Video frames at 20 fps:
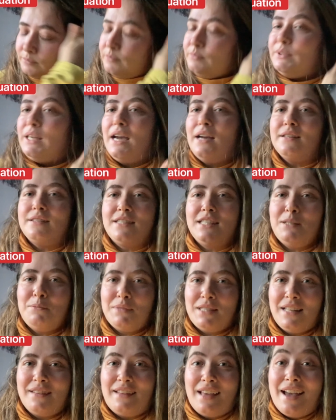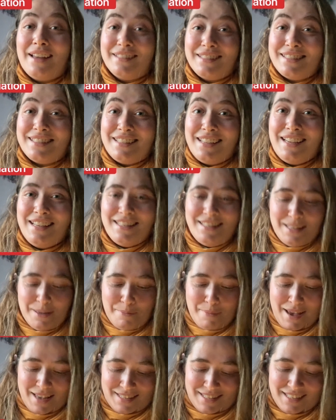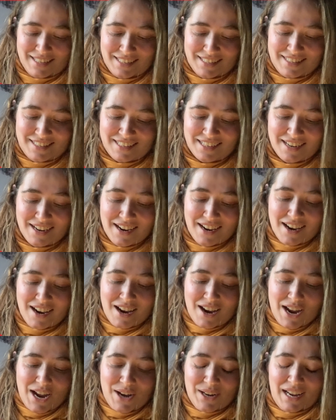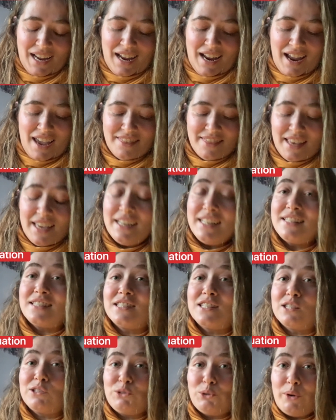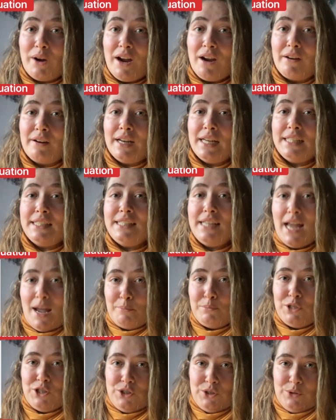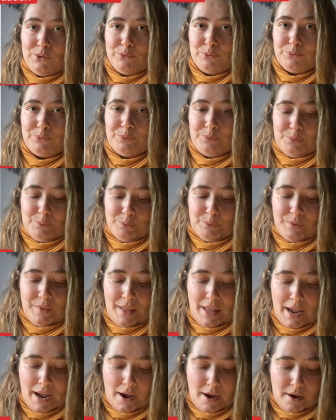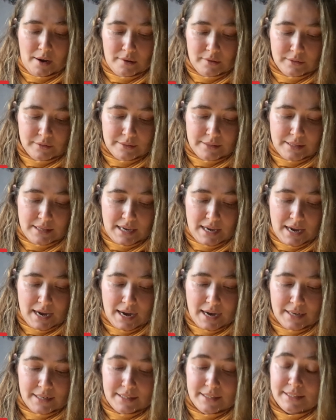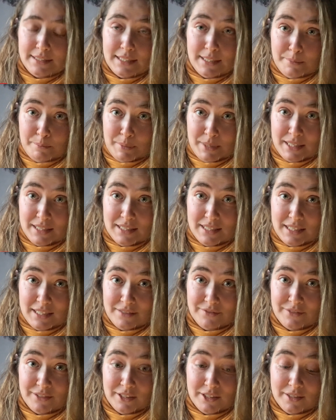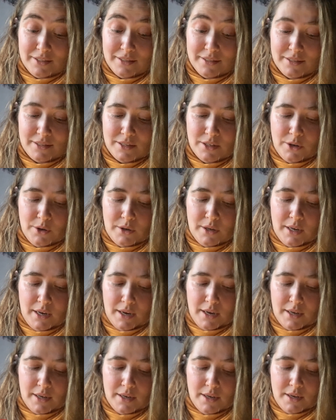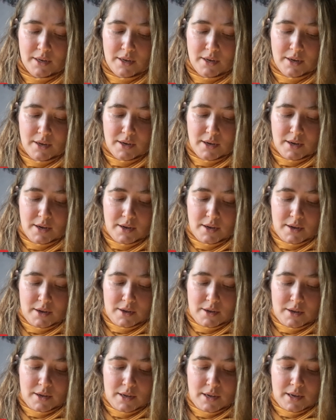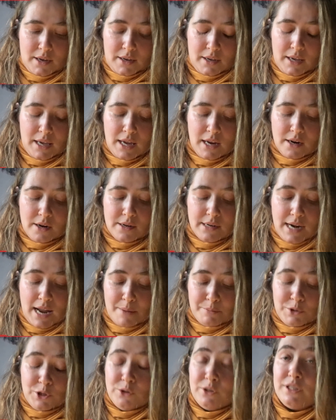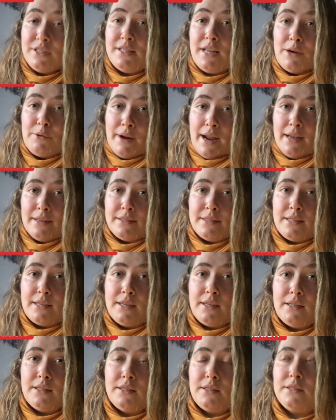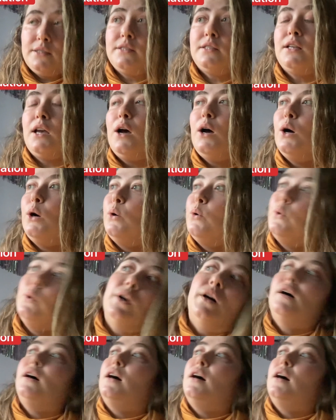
Yeah, it seems that that is the message. Okay, and then it's squaring Neptune. Now, that is a bit difficult. Okay. Here, Neptune is direct. So,